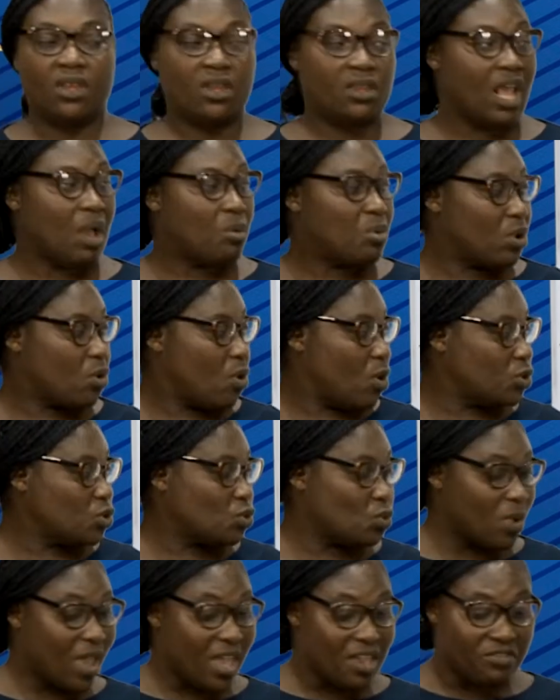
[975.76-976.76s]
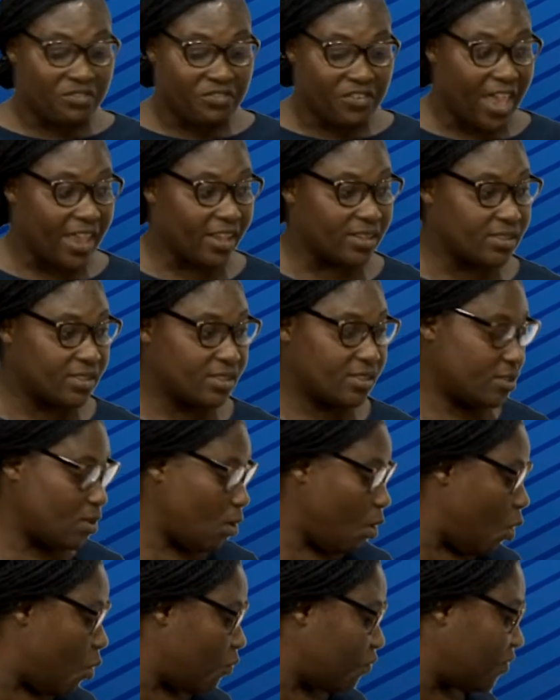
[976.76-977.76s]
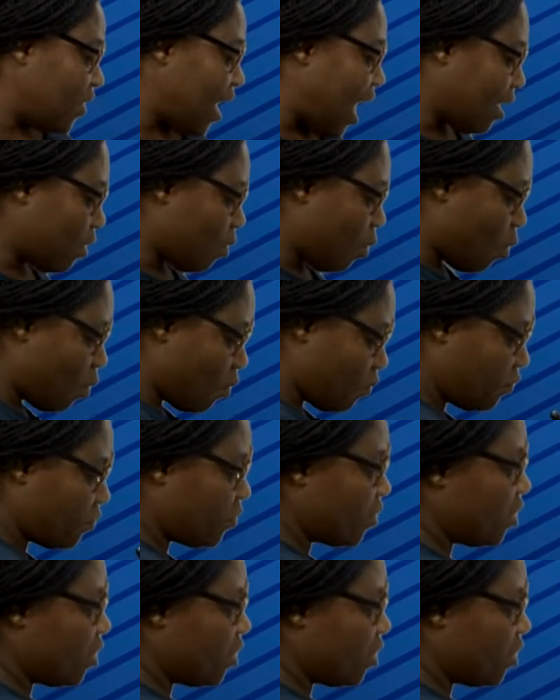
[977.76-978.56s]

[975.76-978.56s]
Then we go to effects of lack of